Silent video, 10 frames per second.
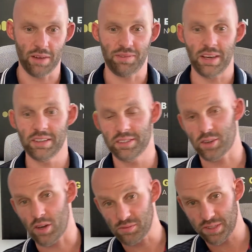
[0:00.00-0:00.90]
I find this
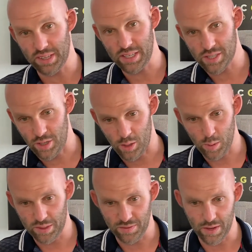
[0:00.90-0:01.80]
conversation
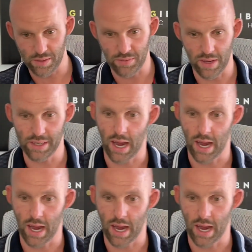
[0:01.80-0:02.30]
always very funny,